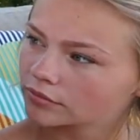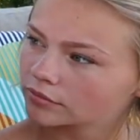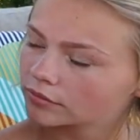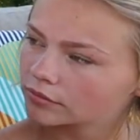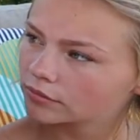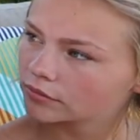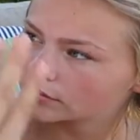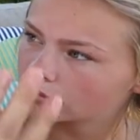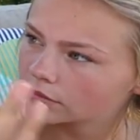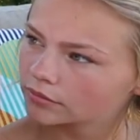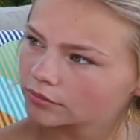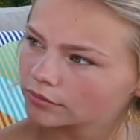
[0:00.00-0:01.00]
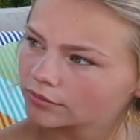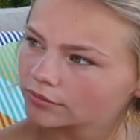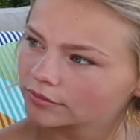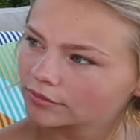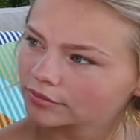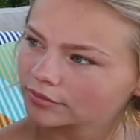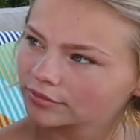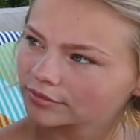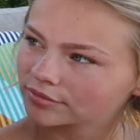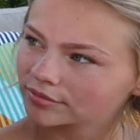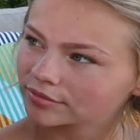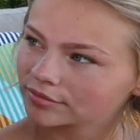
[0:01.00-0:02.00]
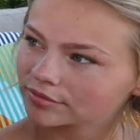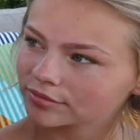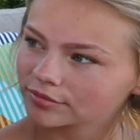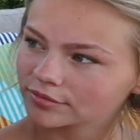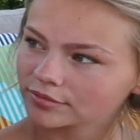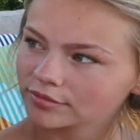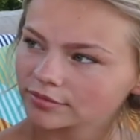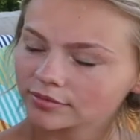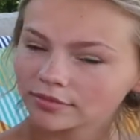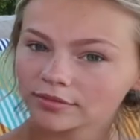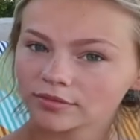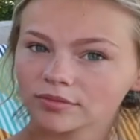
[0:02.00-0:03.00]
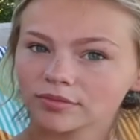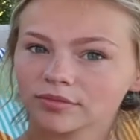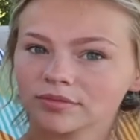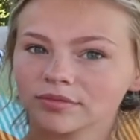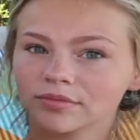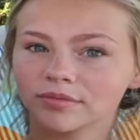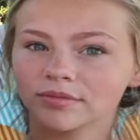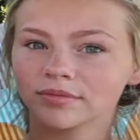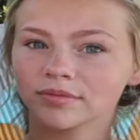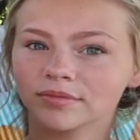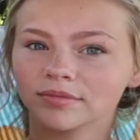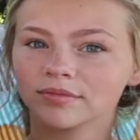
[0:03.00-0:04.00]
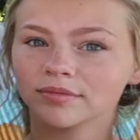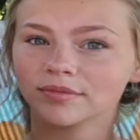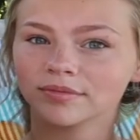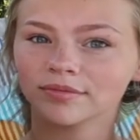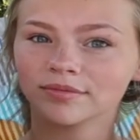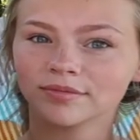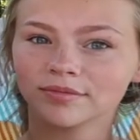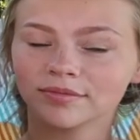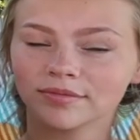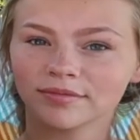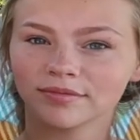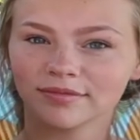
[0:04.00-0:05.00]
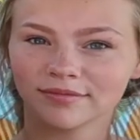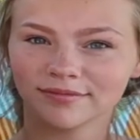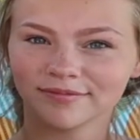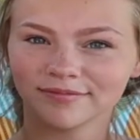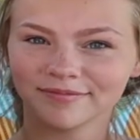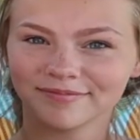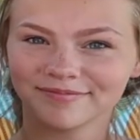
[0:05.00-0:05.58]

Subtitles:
No words are spoken by the person on screen.